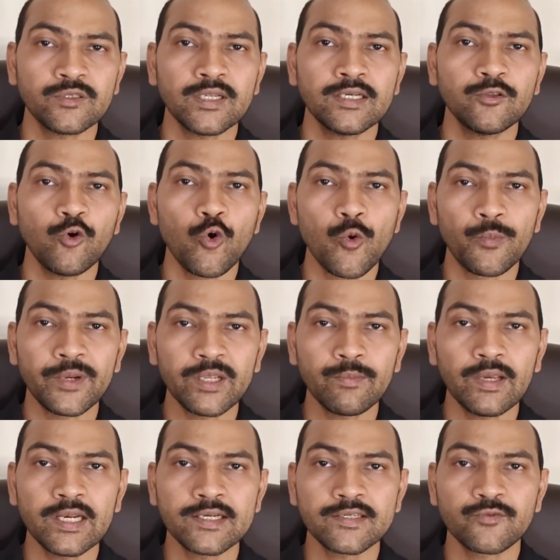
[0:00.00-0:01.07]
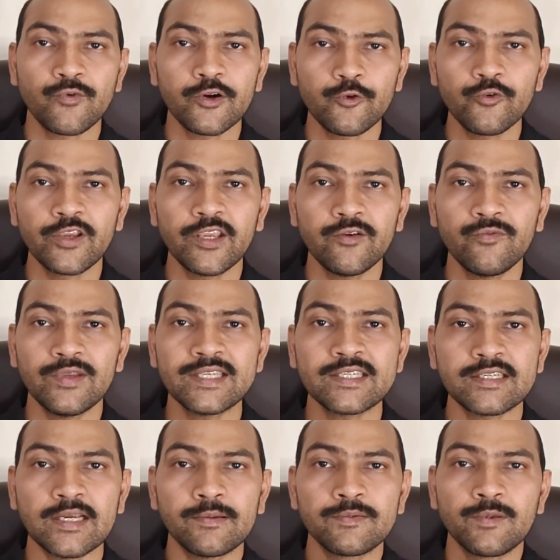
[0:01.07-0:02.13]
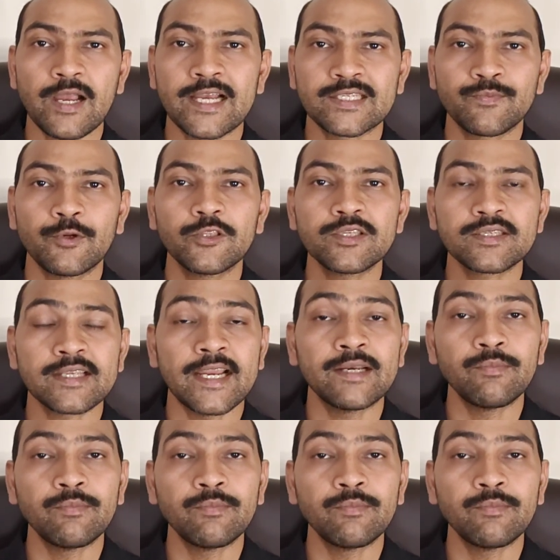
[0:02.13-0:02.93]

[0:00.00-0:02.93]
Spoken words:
that the opening balance what you give is as per the signed